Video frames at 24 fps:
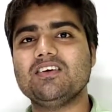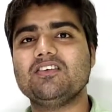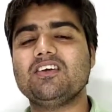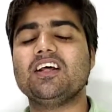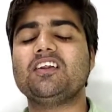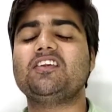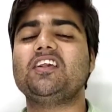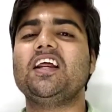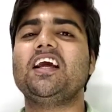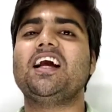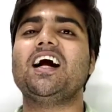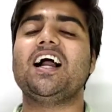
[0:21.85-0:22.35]
Sat
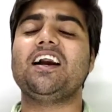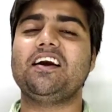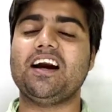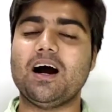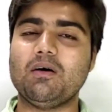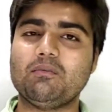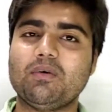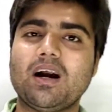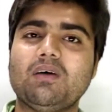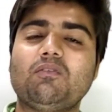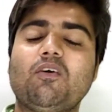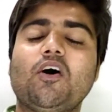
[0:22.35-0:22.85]
Sri Akaal,
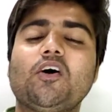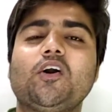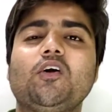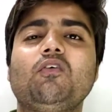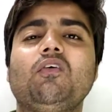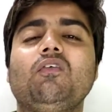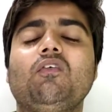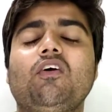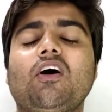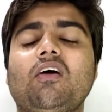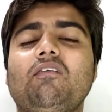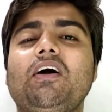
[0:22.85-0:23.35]
Ram Ram,
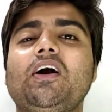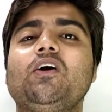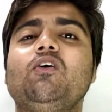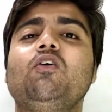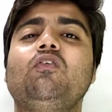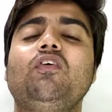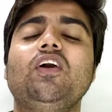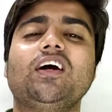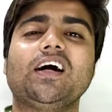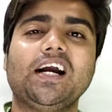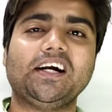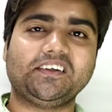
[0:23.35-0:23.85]
whatever do you
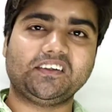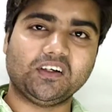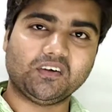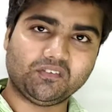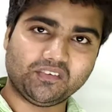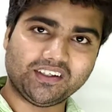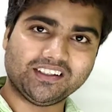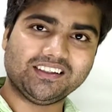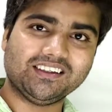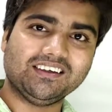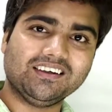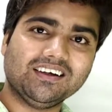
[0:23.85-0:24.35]
feel connected
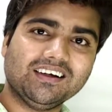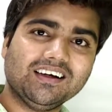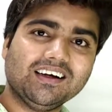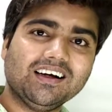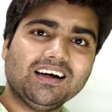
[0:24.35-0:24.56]
with.